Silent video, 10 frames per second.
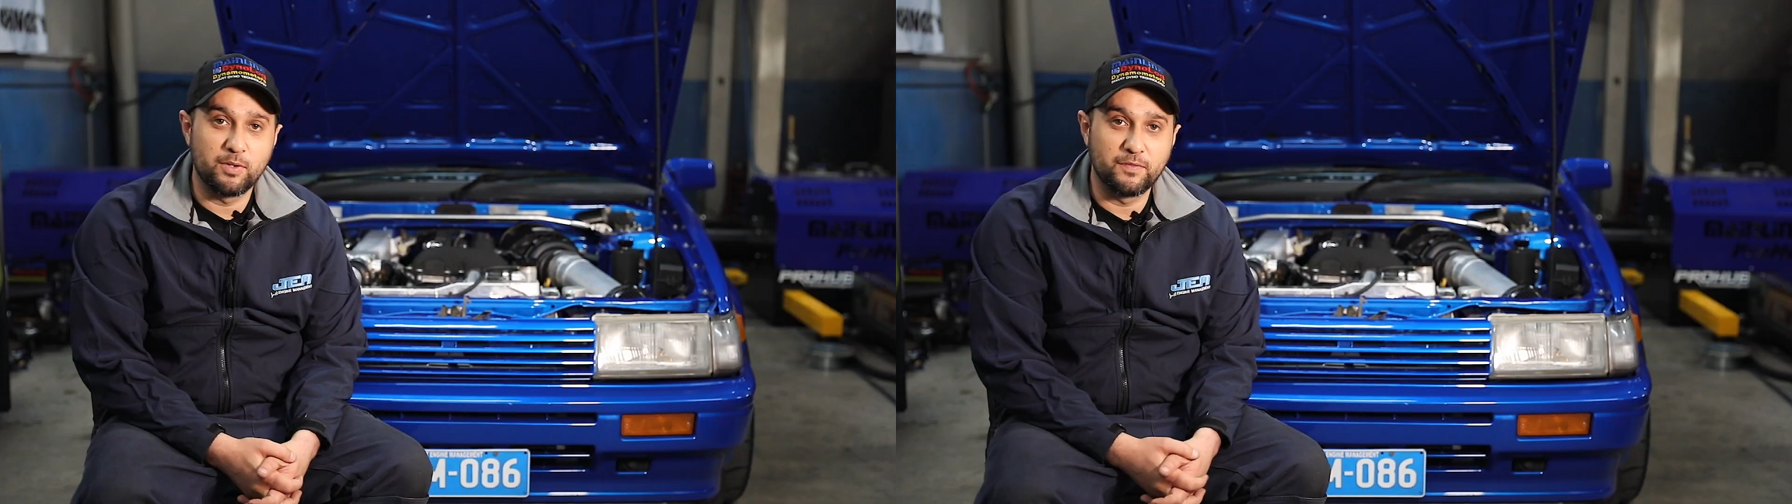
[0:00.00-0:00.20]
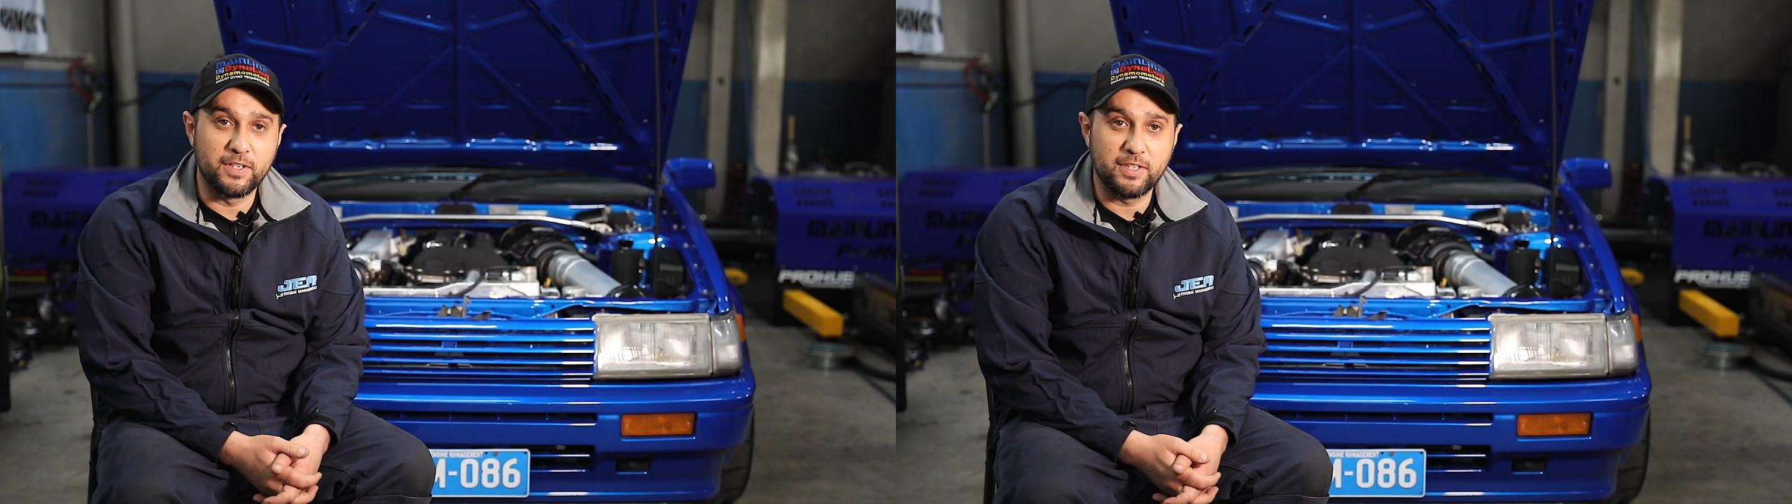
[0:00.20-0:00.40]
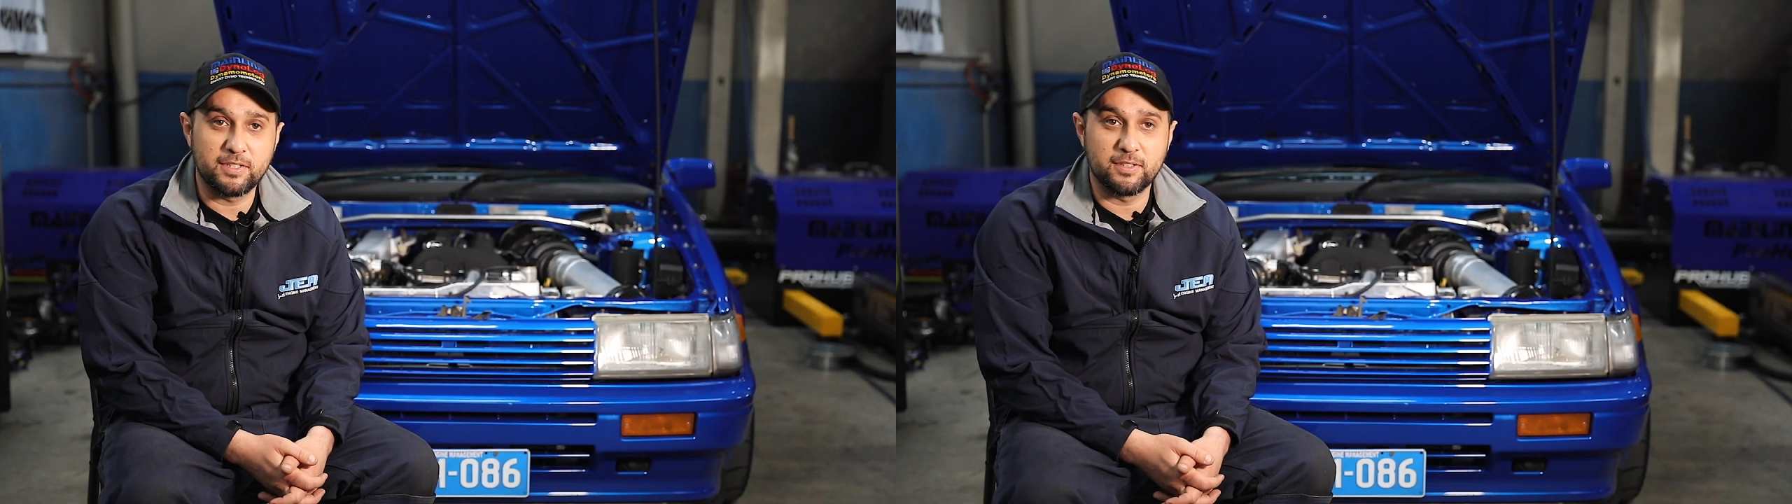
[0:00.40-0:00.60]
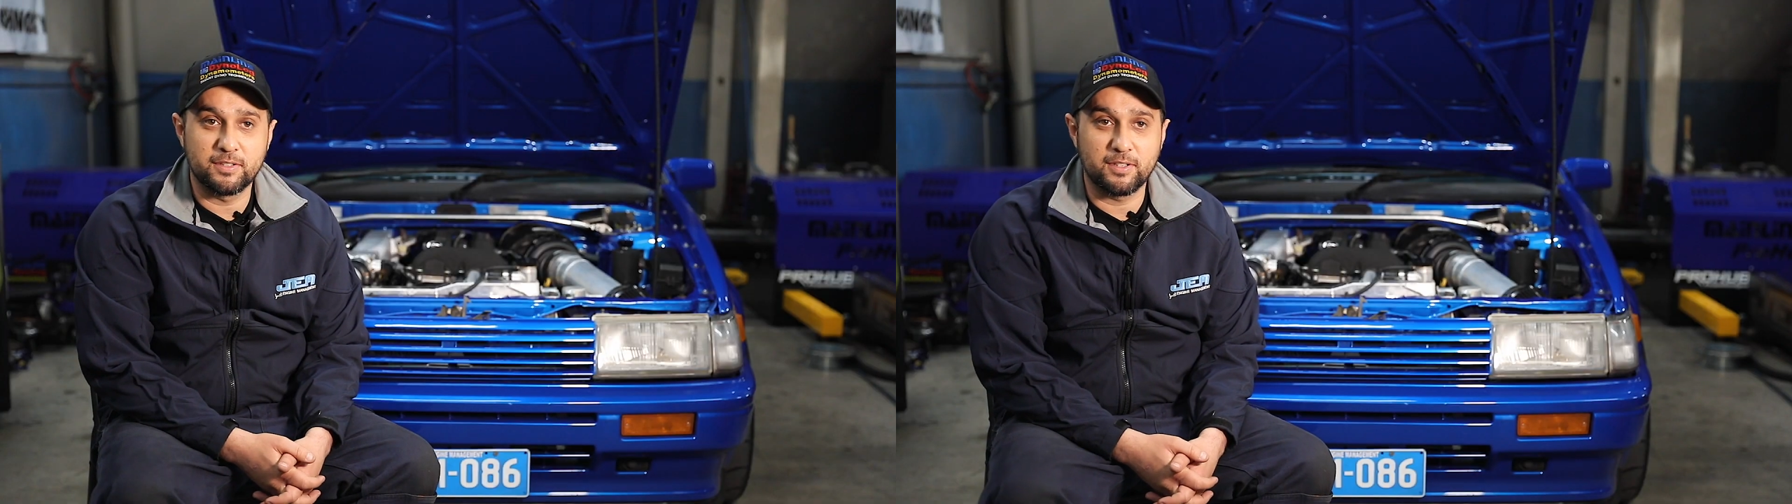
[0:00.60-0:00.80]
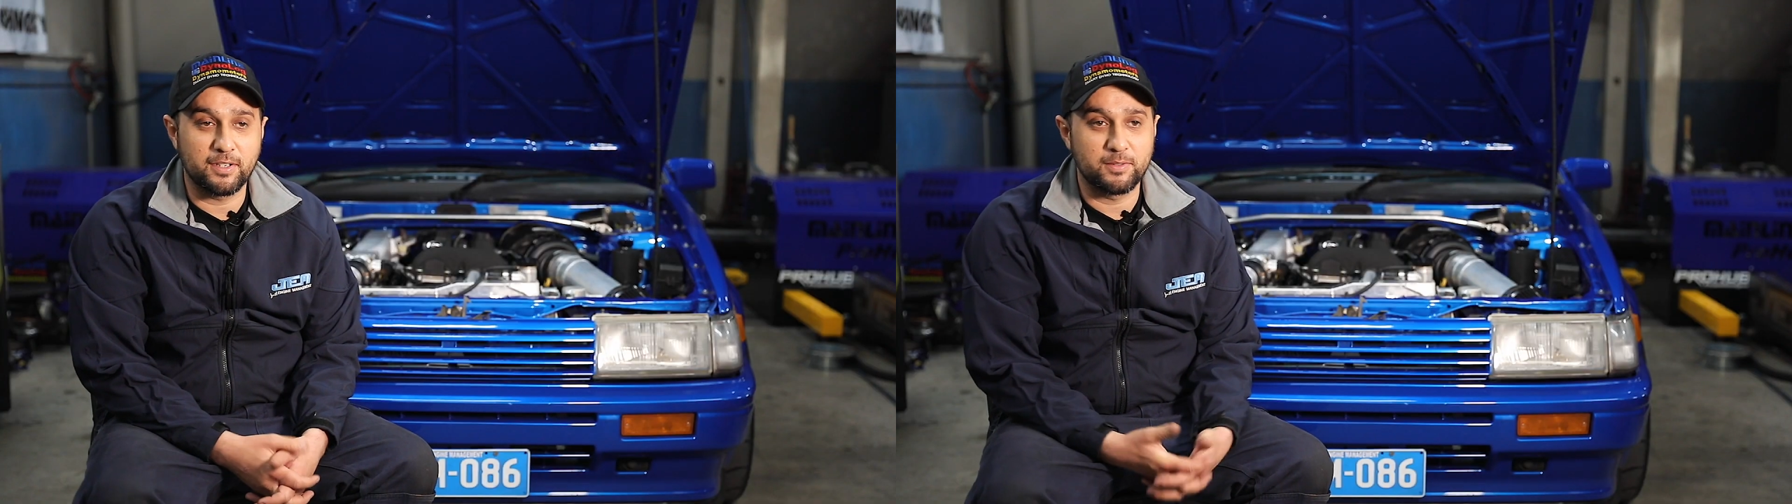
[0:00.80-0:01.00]
of the
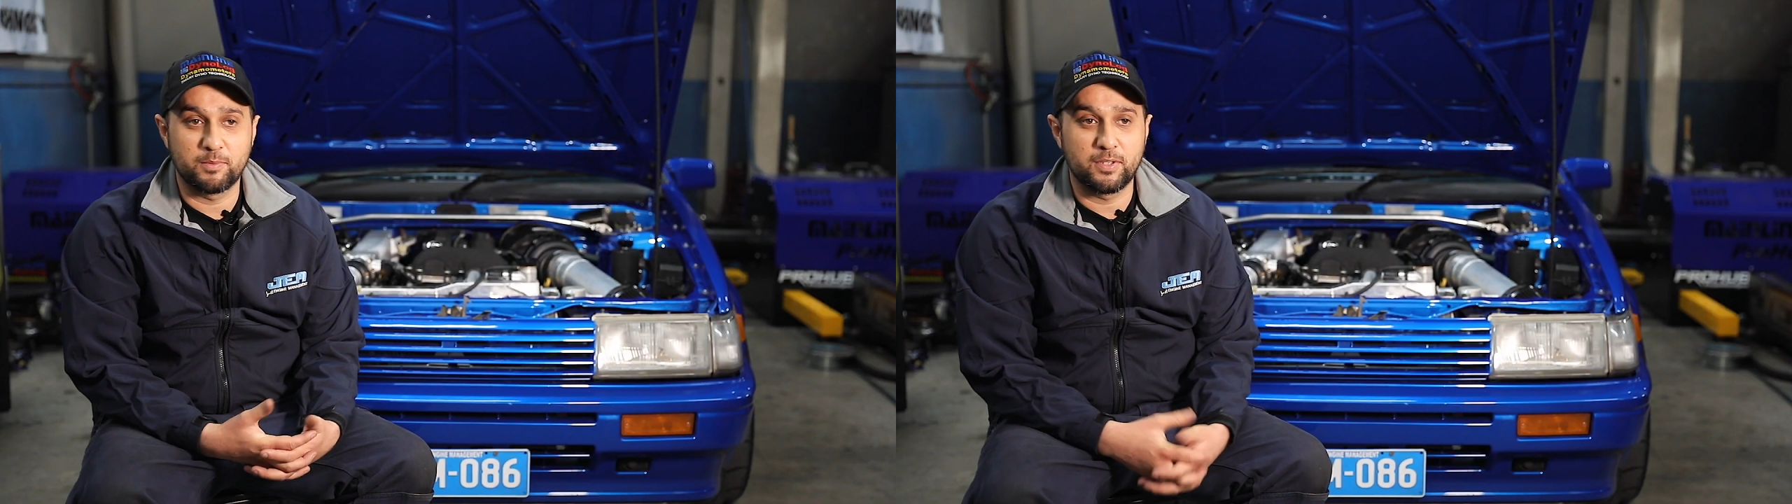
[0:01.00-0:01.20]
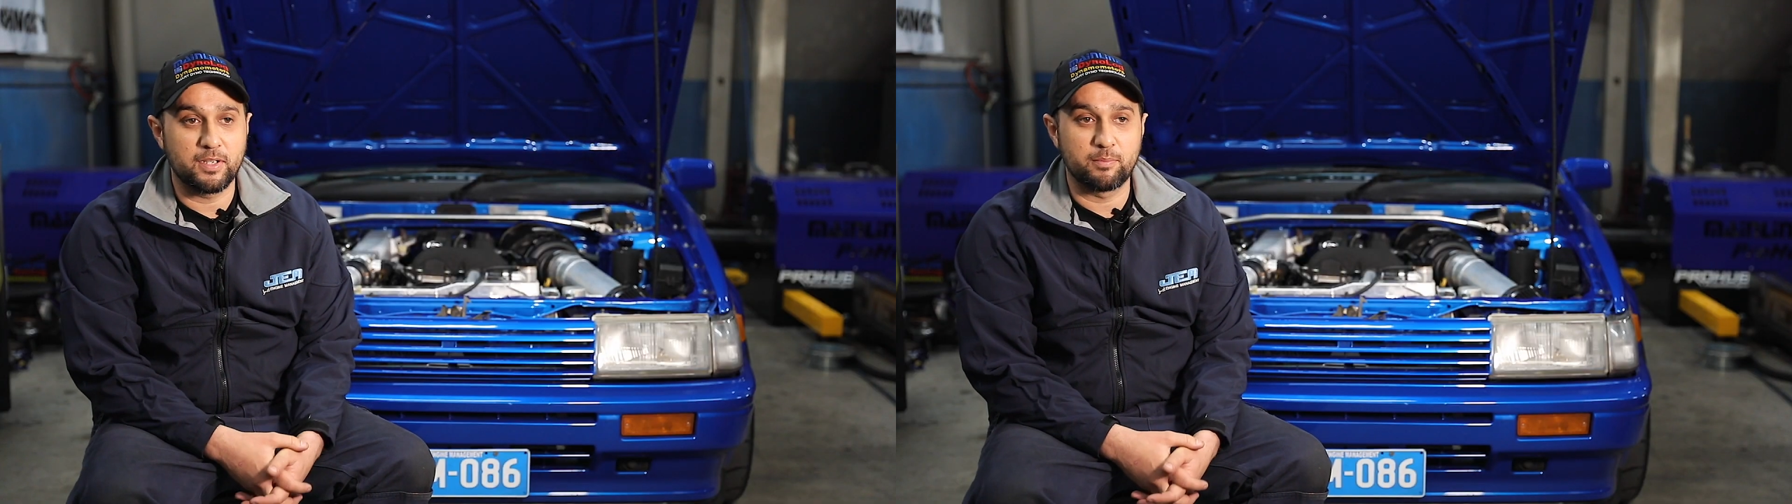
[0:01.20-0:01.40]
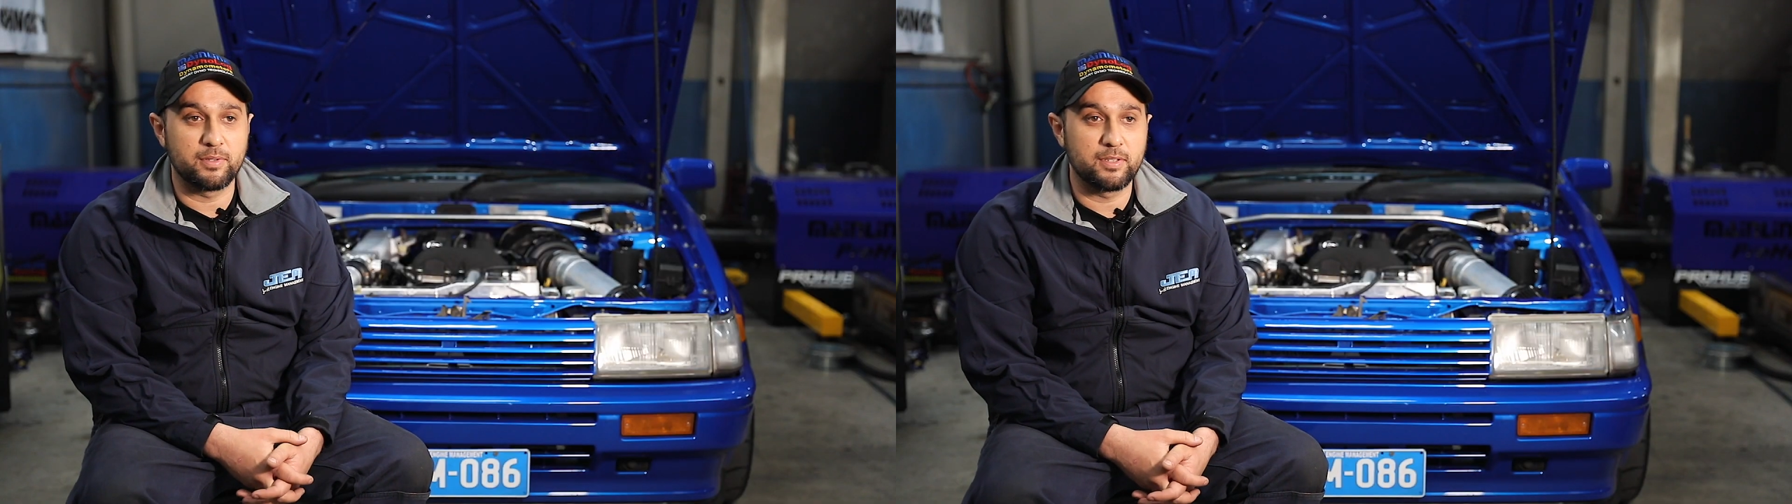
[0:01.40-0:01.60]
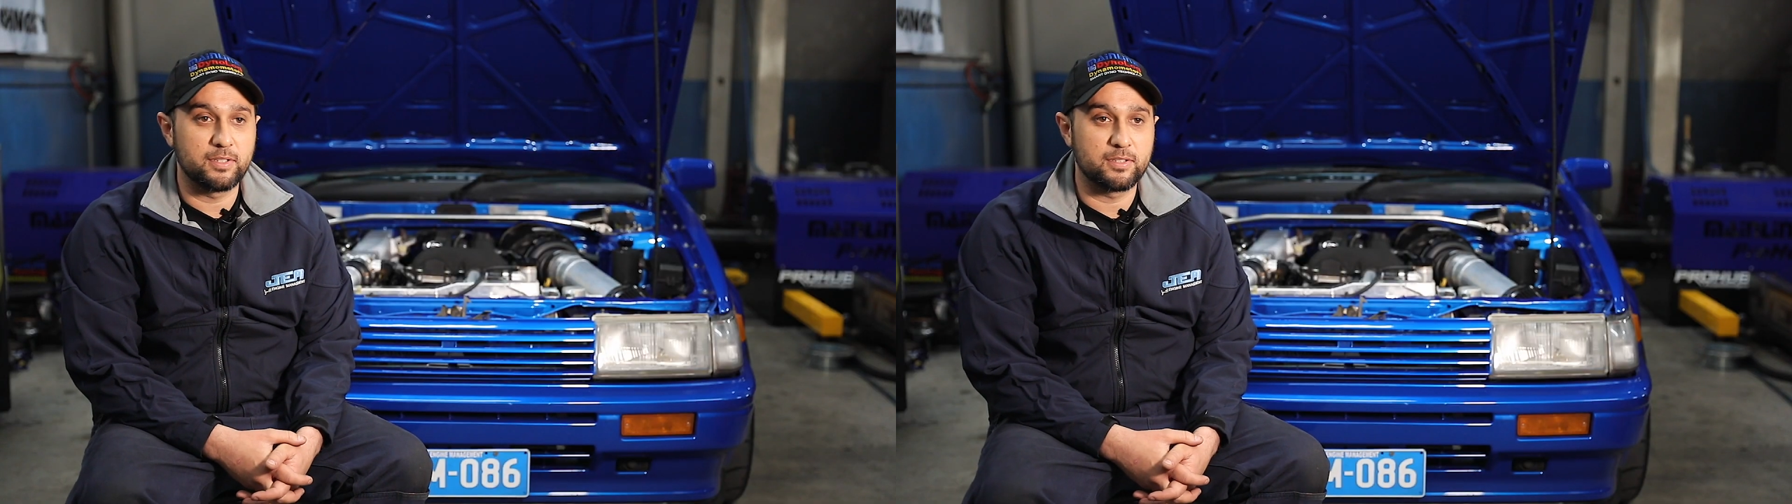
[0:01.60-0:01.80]
Nissans, like the ability